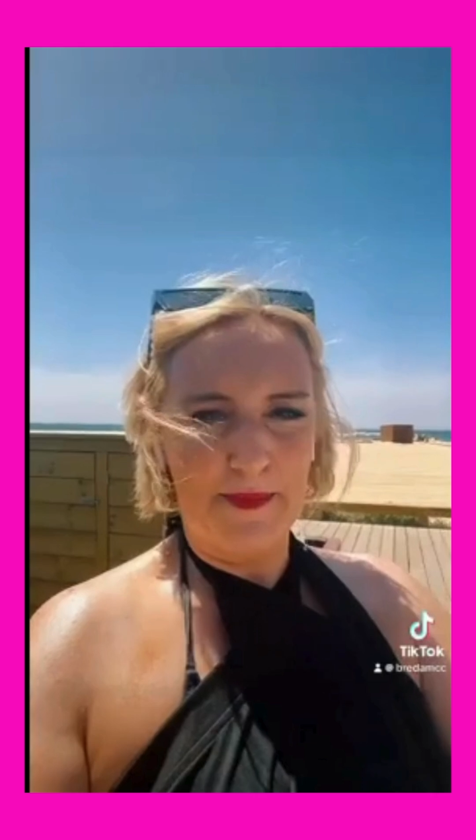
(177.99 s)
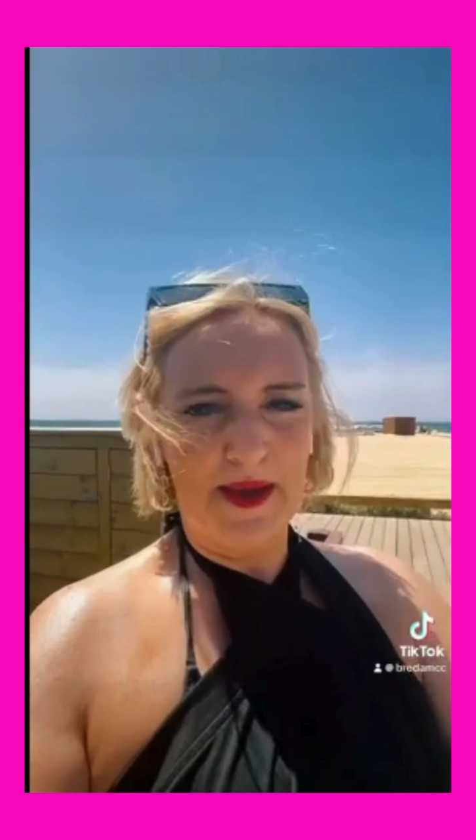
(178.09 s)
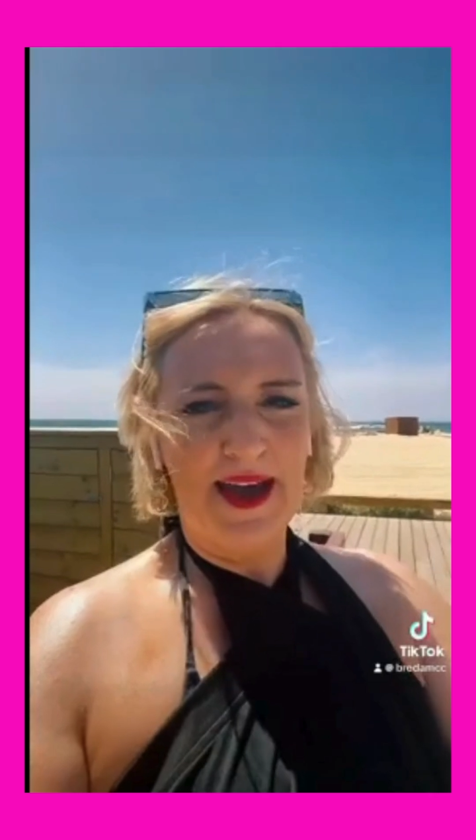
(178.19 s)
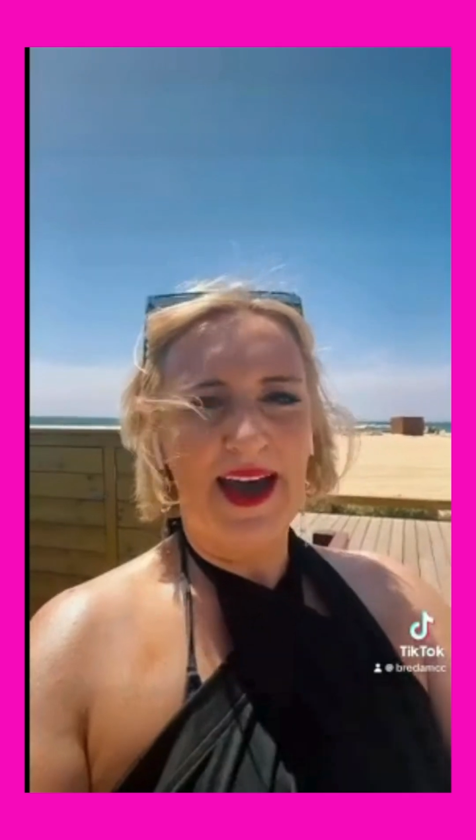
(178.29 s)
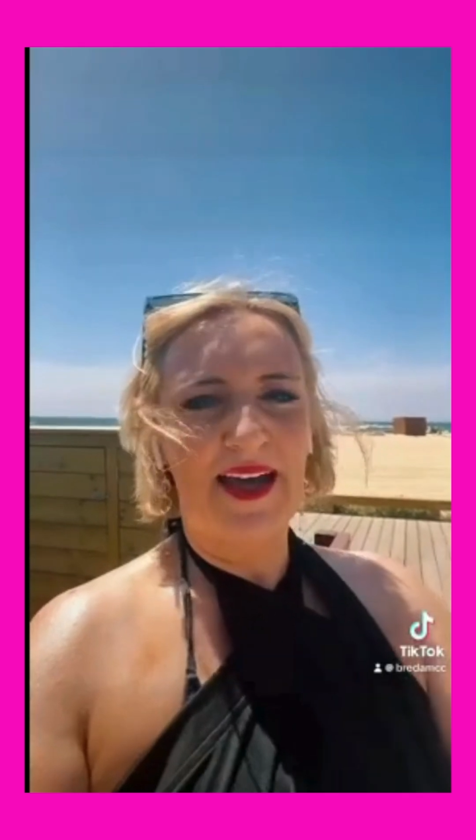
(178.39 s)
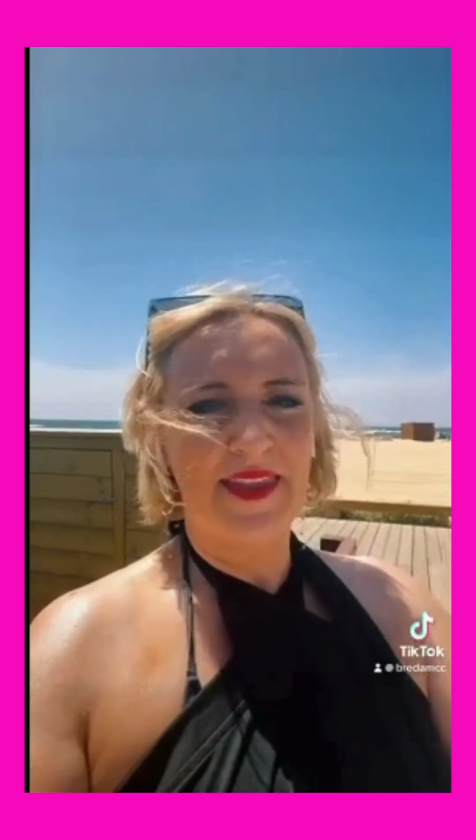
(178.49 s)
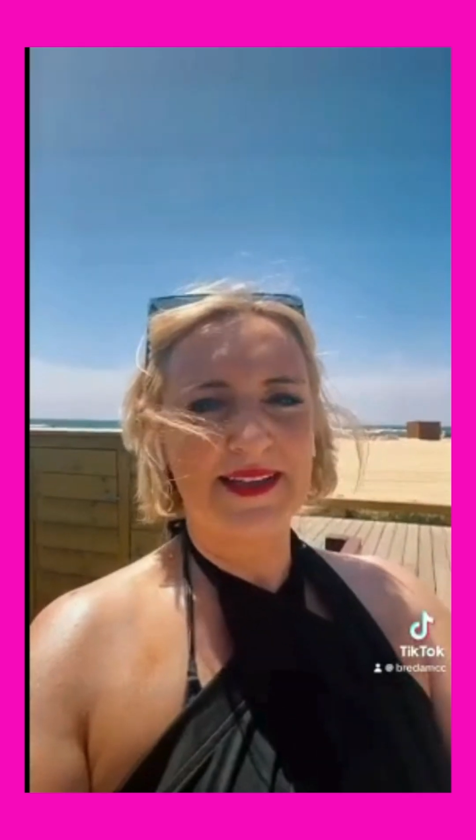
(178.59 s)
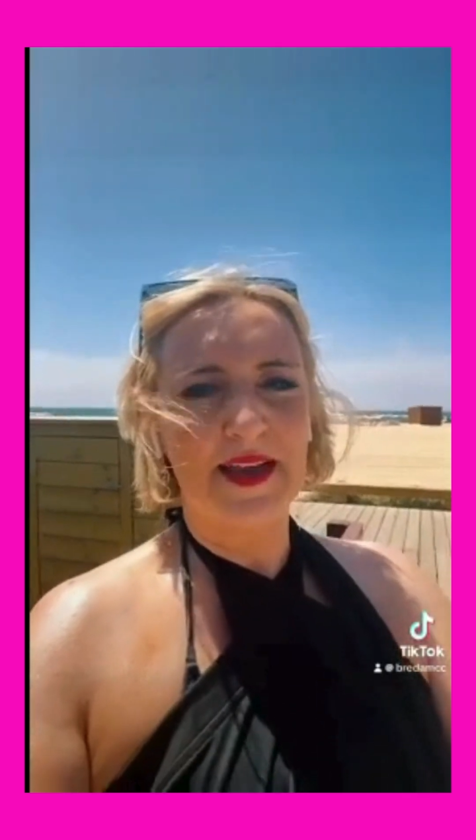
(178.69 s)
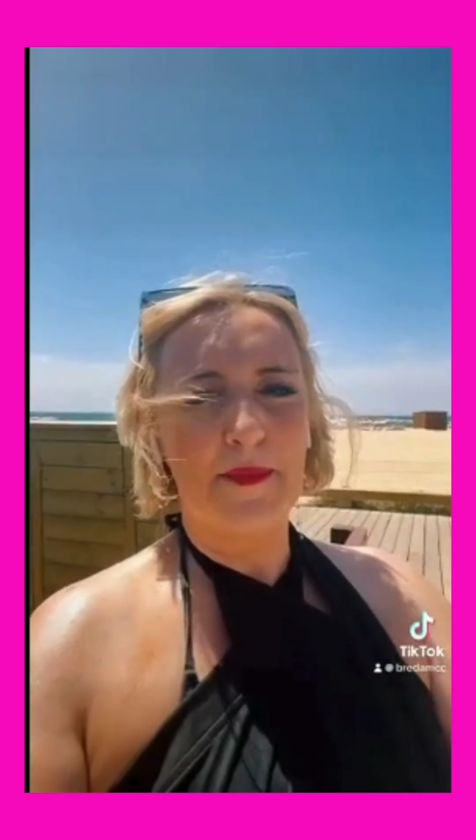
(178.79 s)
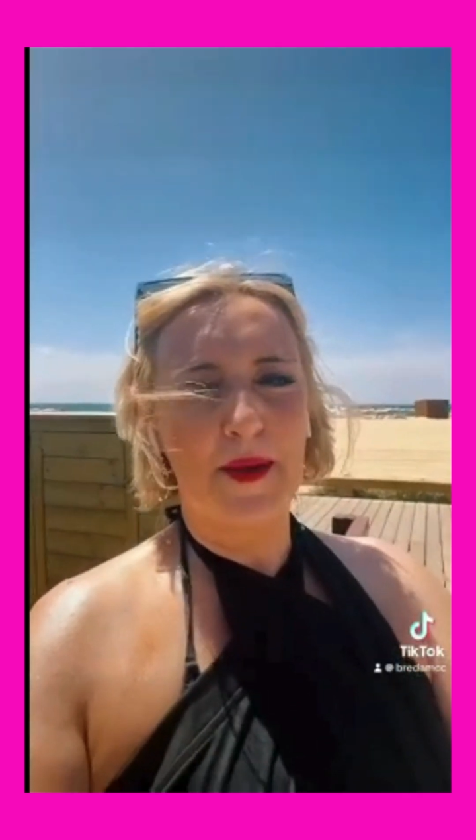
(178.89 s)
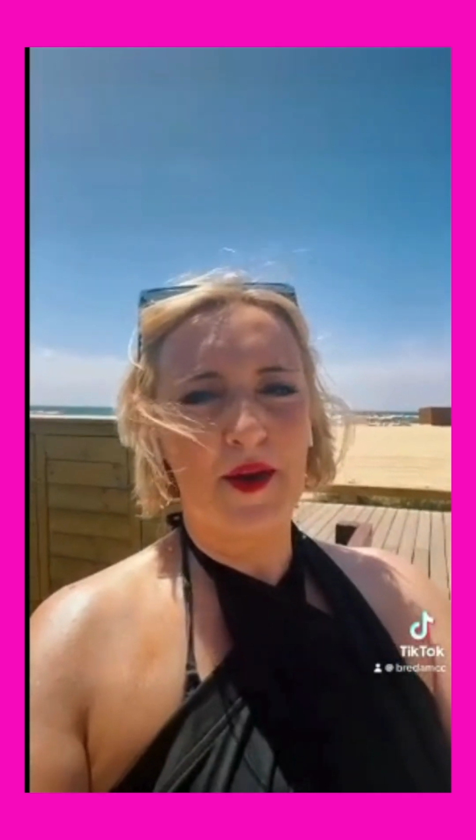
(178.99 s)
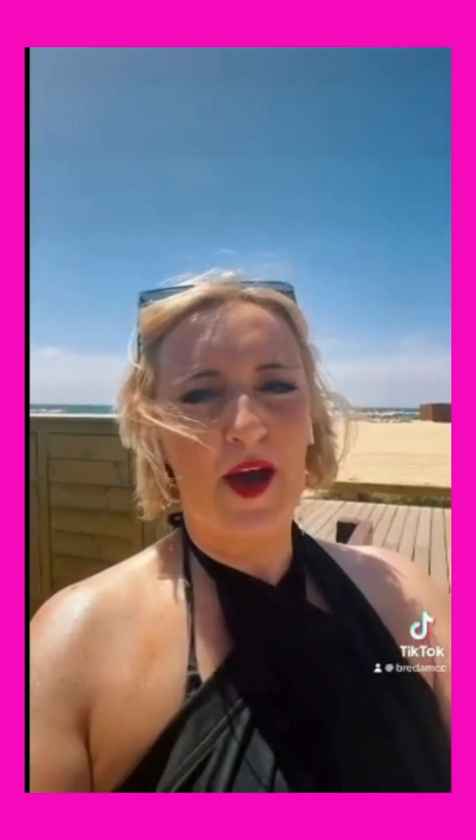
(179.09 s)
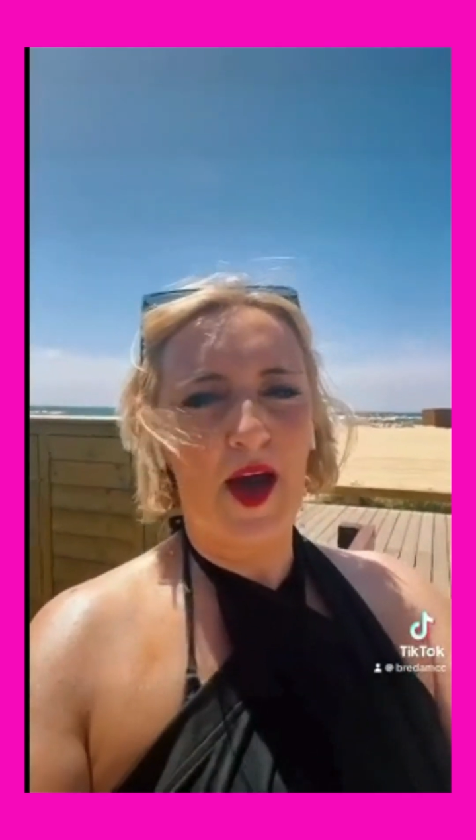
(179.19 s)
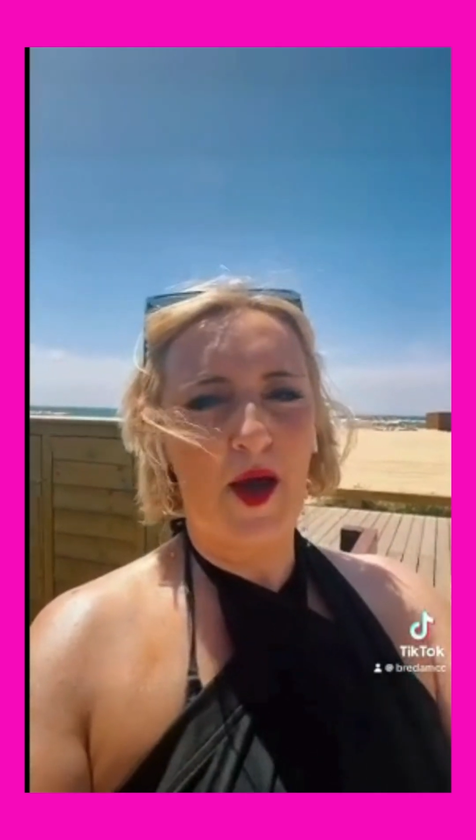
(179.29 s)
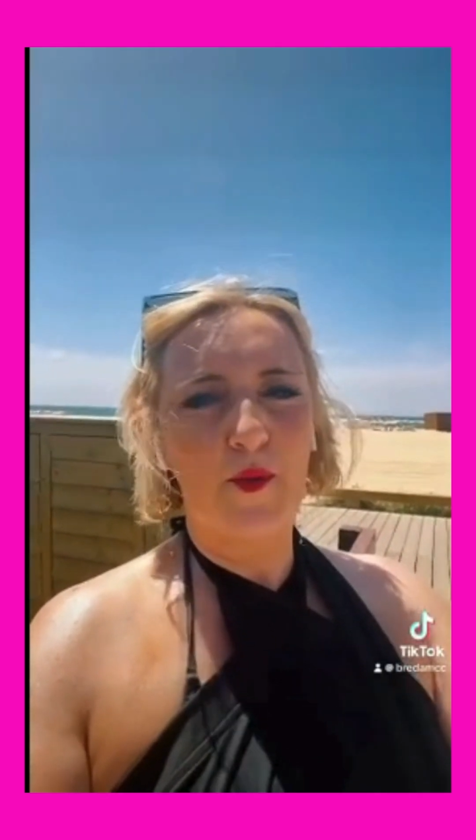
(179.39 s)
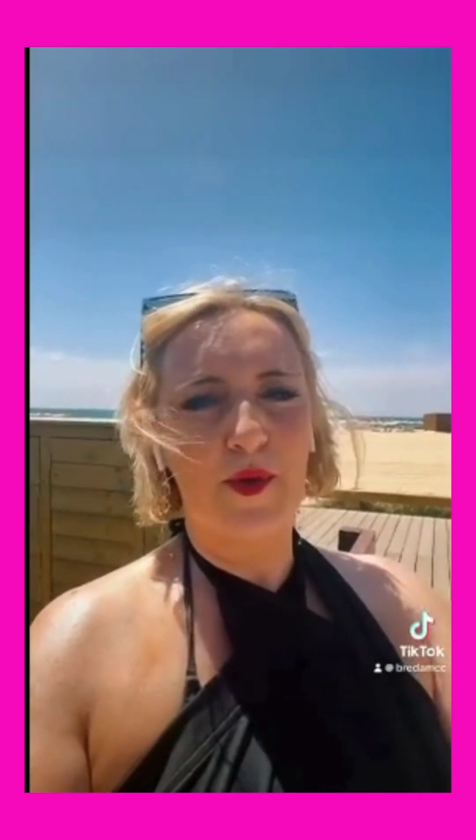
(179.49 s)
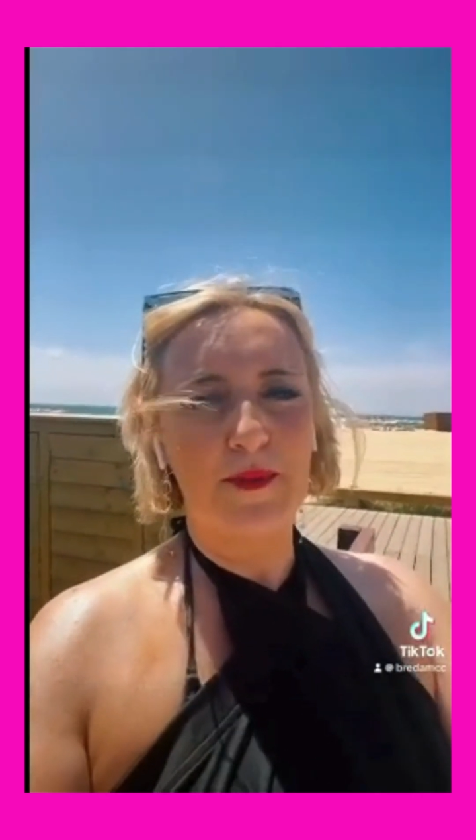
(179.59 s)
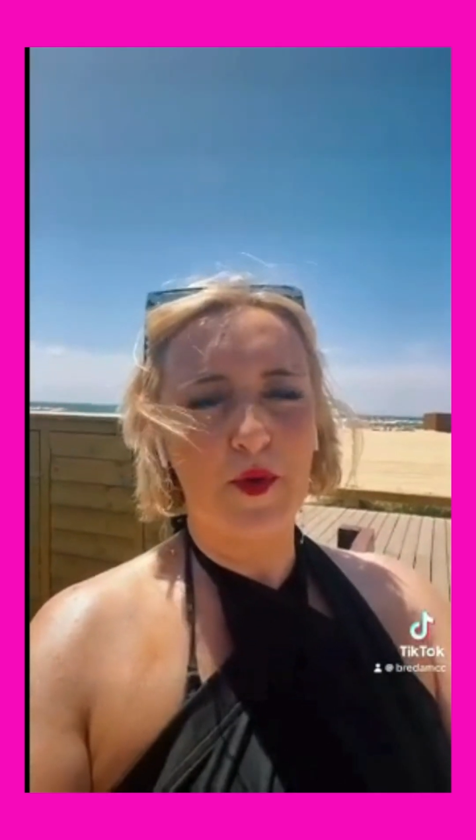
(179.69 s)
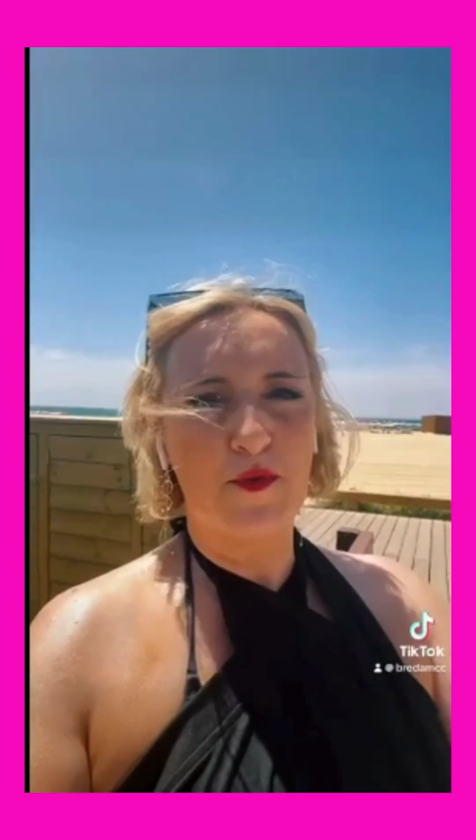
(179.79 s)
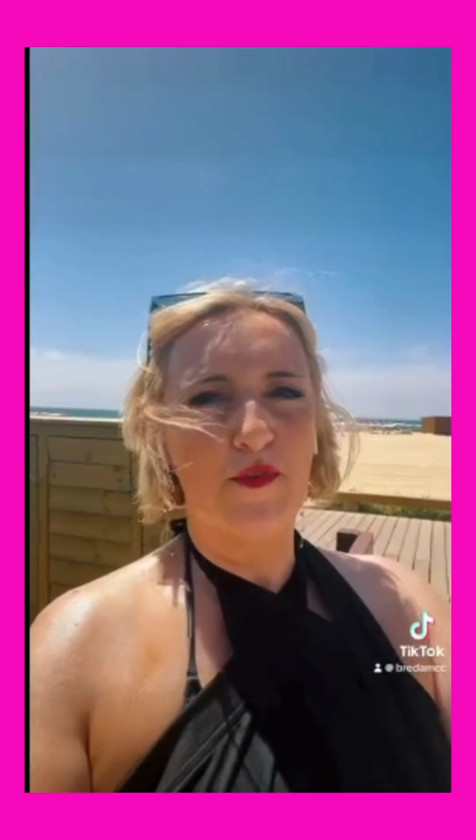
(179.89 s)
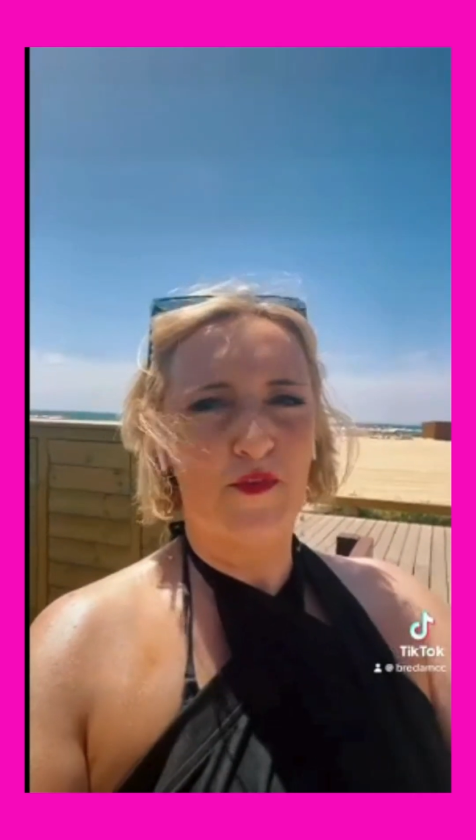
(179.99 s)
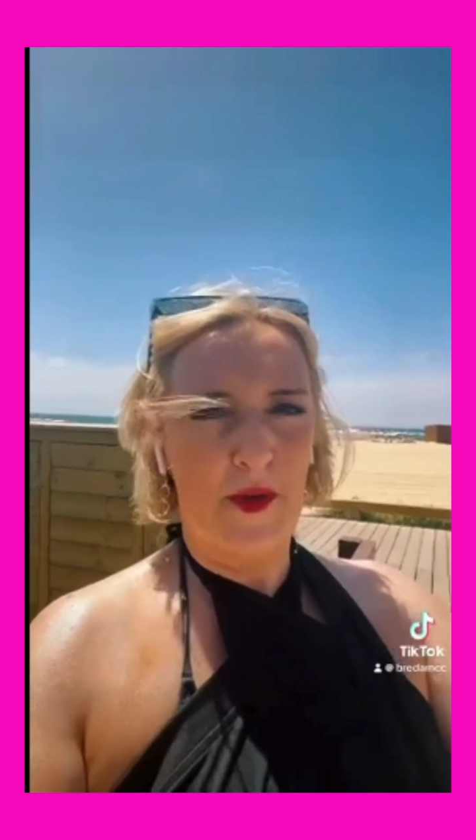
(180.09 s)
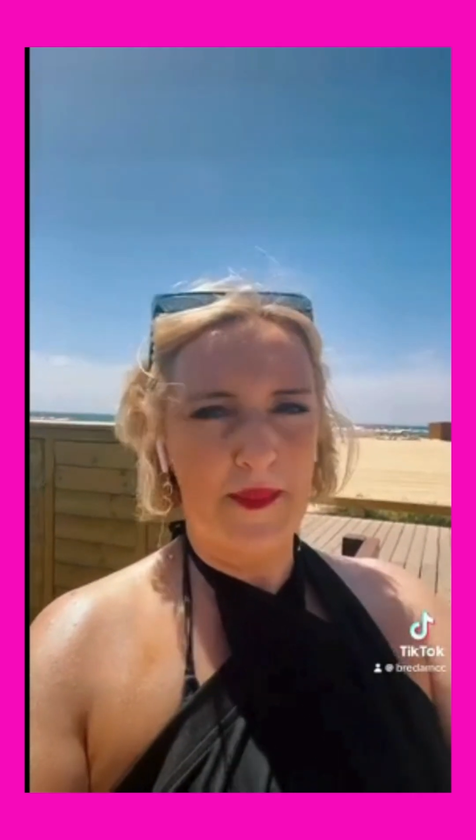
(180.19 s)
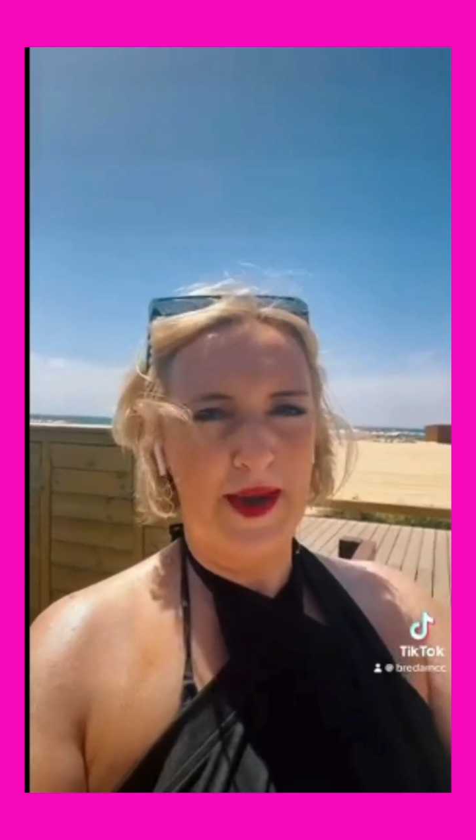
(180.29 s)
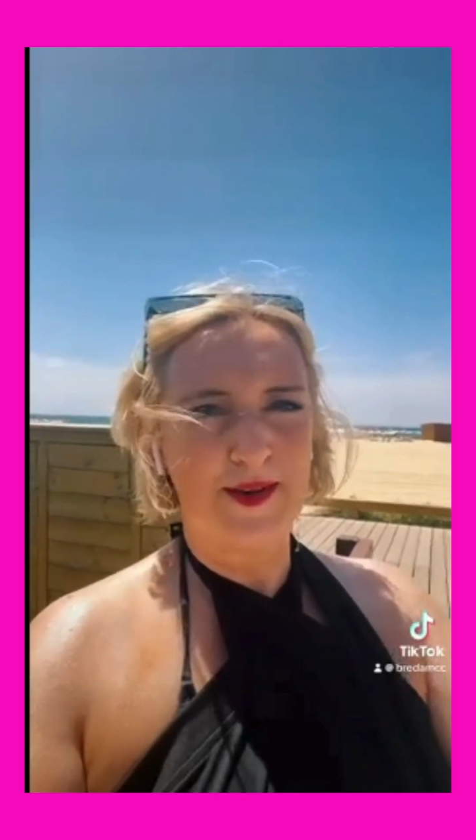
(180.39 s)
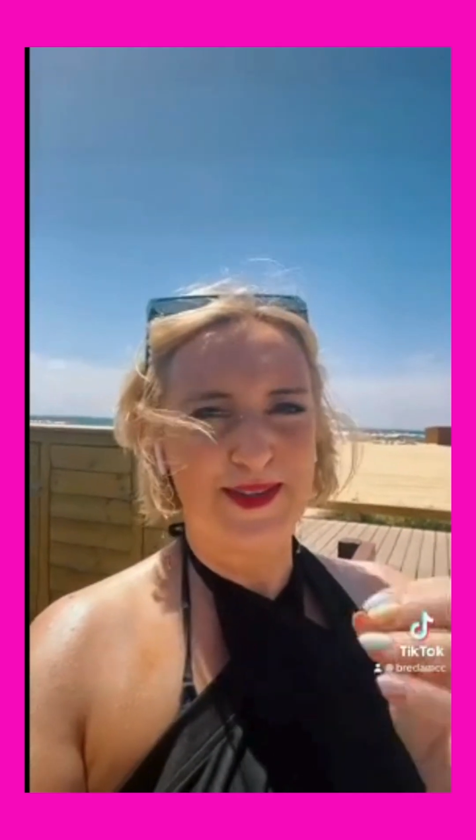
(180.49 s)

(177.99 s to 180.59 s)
and that's about how we move from here.